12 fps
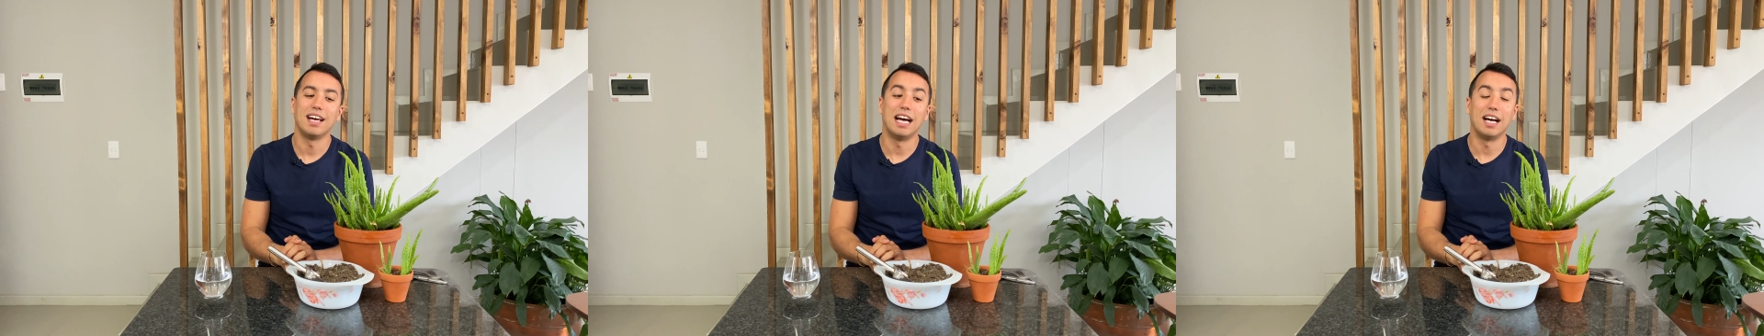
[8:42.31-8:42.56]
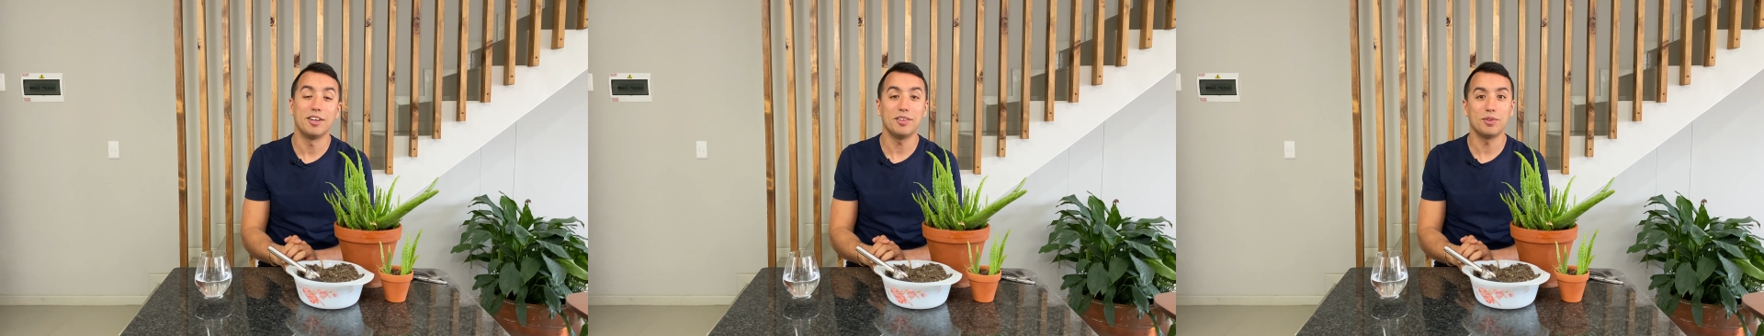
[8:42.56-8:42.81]

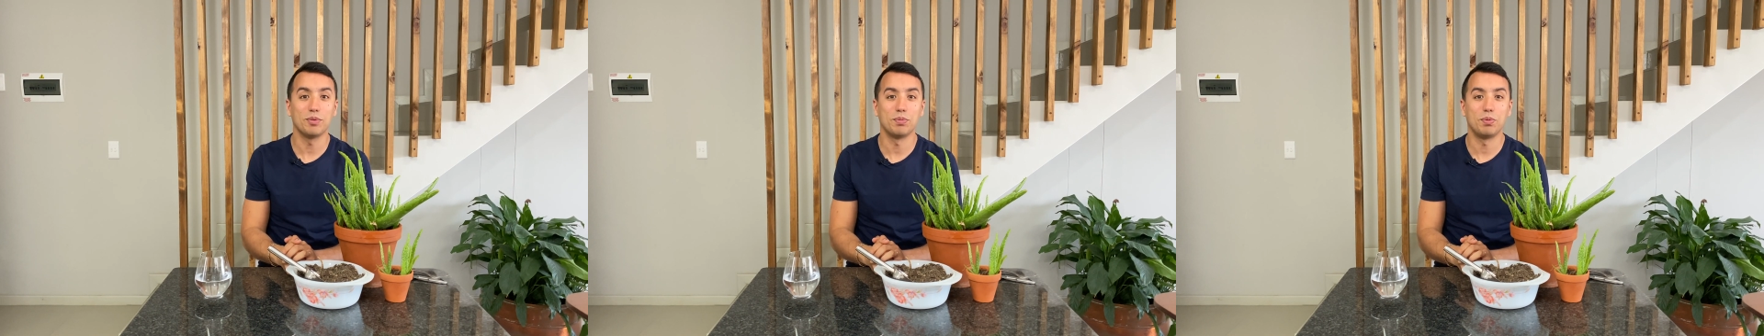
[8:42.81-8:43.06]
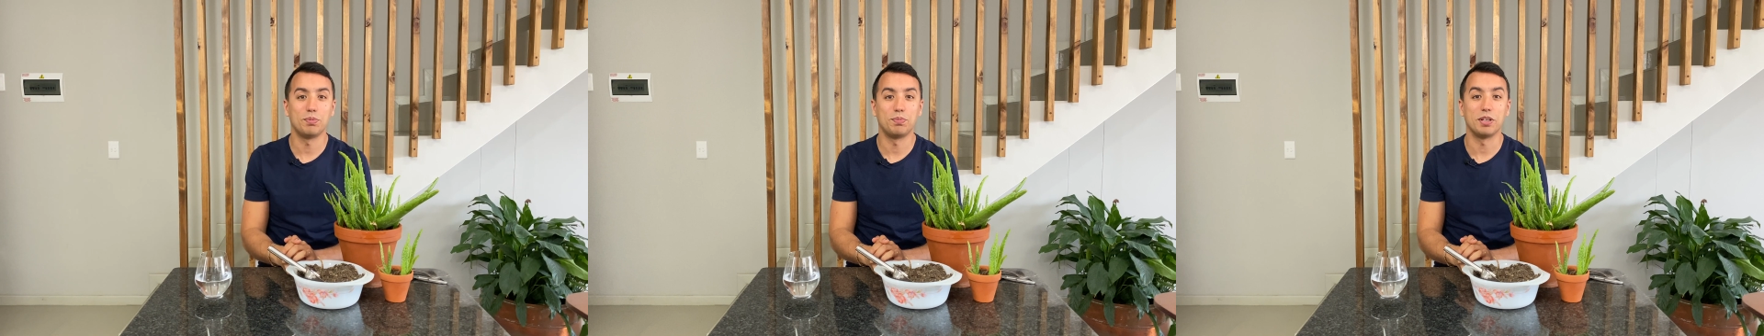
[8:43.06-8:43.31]
house,
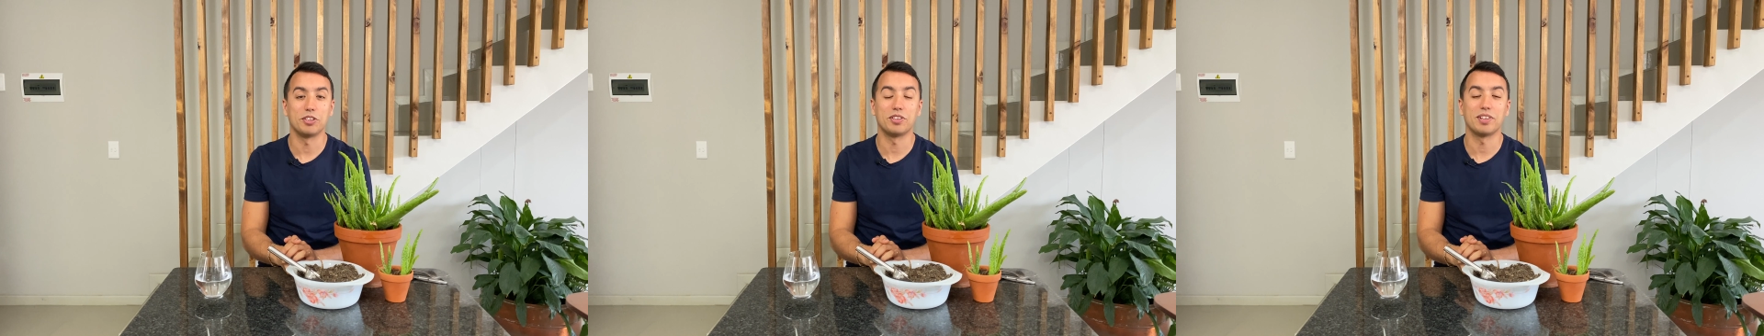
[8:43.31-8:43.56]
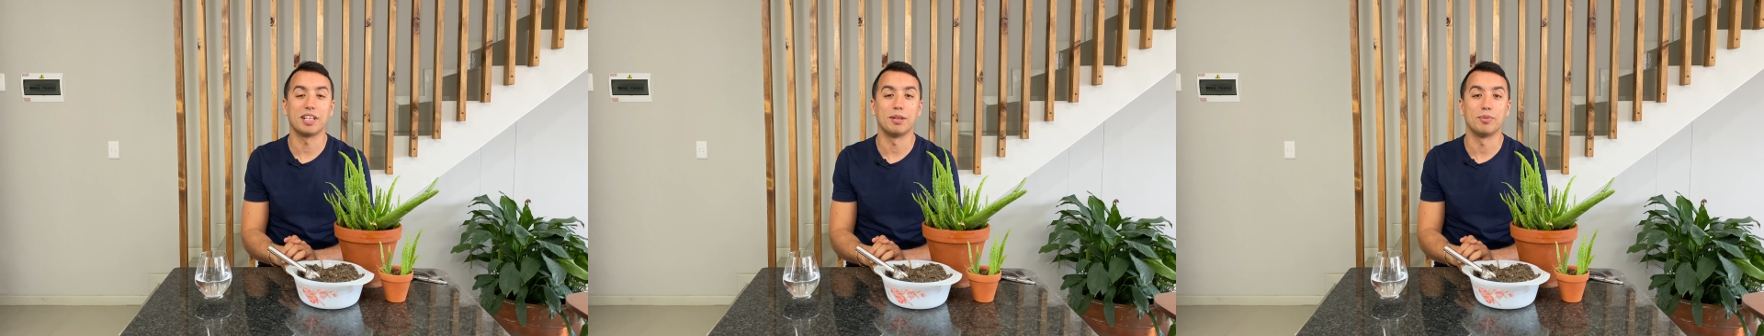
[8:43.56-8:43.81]

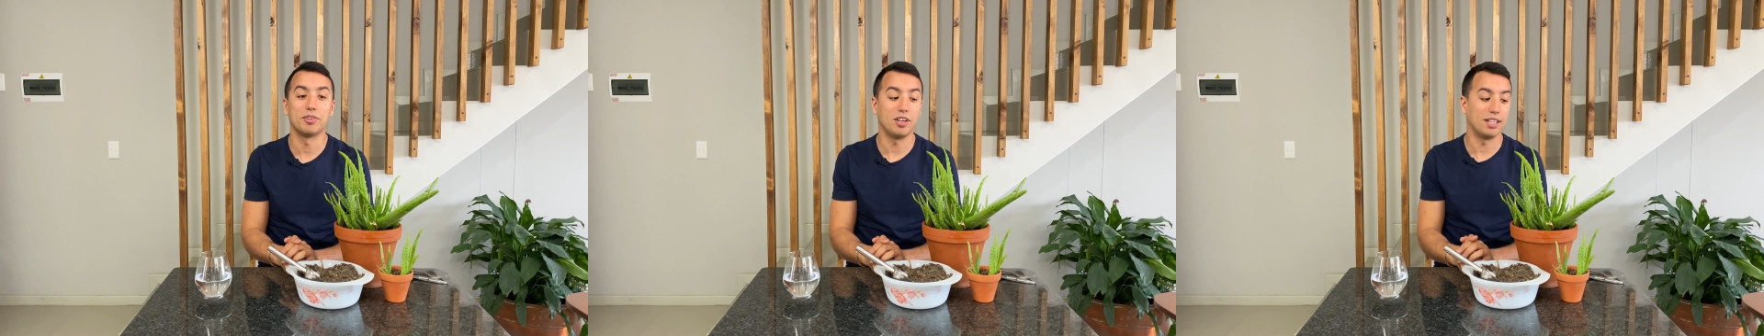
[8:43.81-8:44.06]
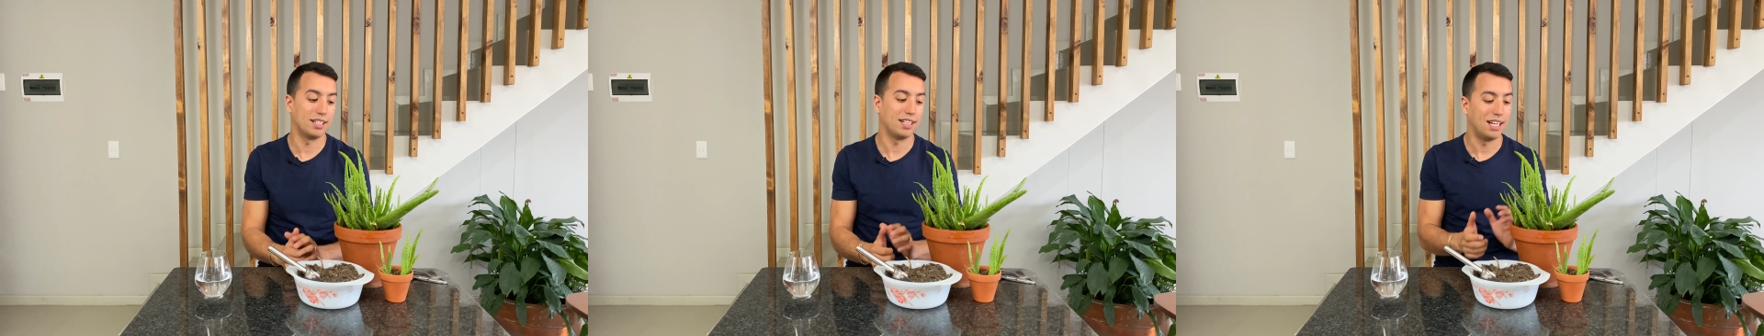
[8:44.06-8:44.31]
which started